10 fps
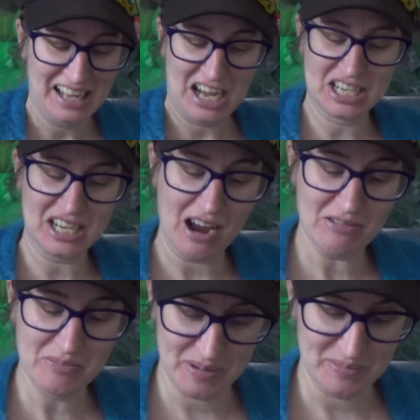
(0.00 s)
I can't
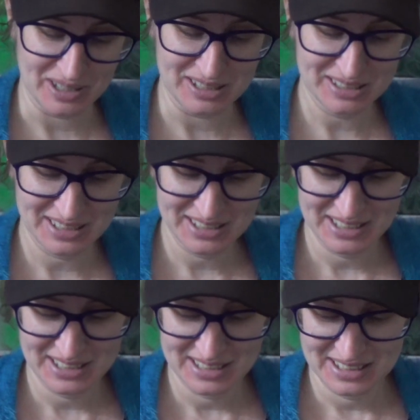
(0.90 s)
remember.
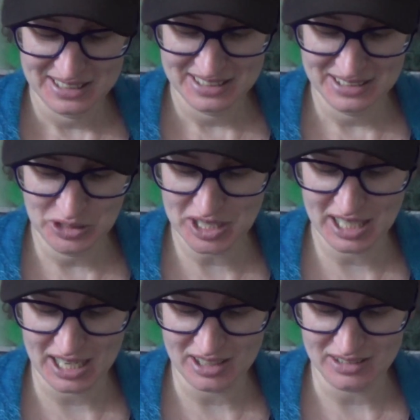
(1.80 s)

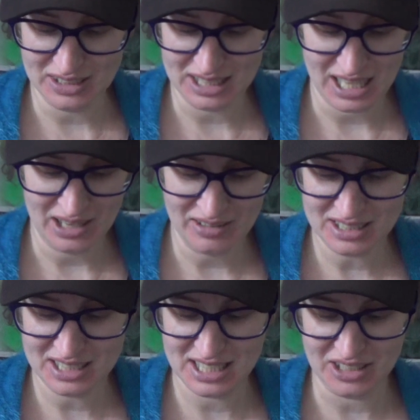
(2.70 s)
Looking at it, I'm like, how
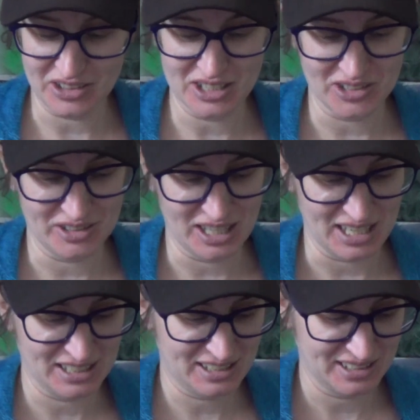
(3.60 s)
did I do
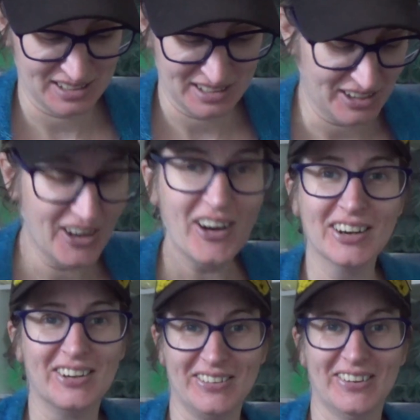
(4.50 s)
that? I
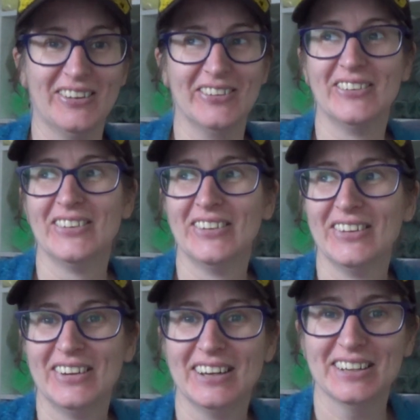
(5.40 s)
don't know.
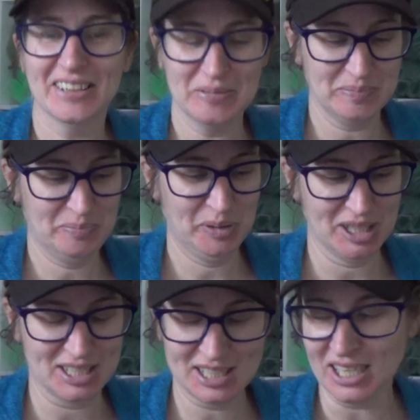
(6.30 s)
But
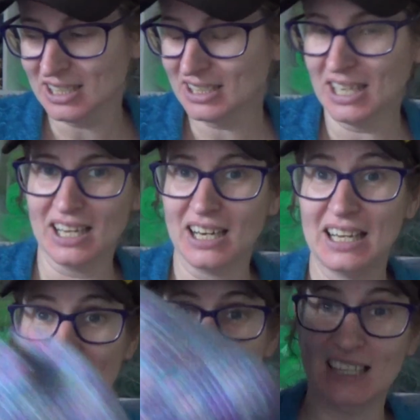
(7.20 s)
it's done and
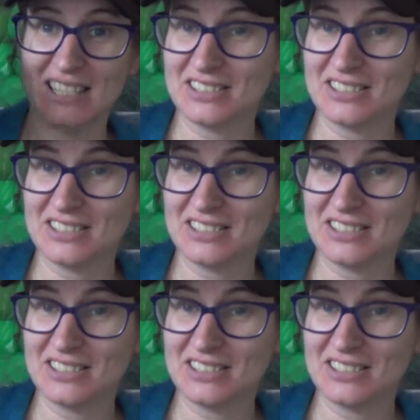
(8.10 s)
it is